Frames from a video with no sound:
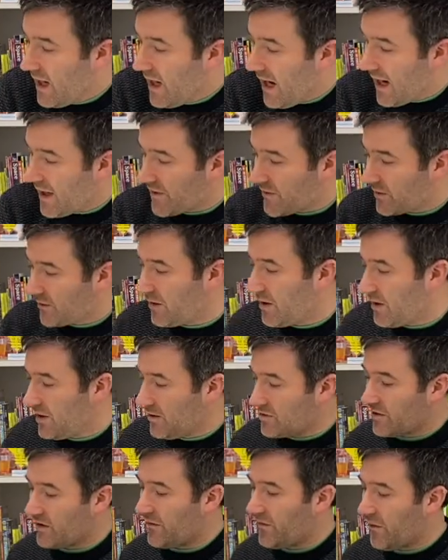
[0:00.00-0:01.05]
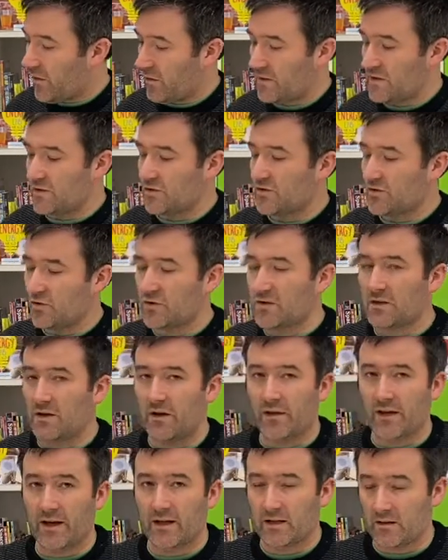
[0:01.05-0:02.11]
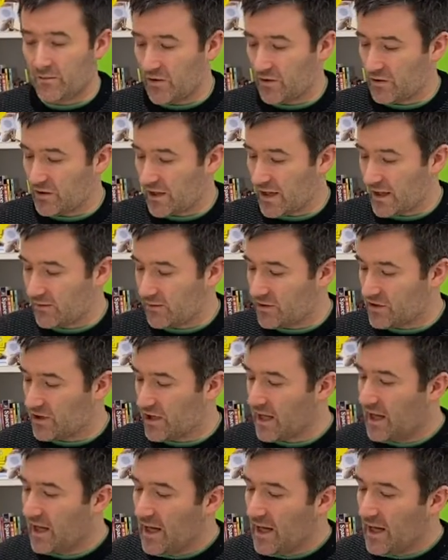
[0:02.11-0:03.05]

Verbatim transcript: and they're all just focusing just on that computer language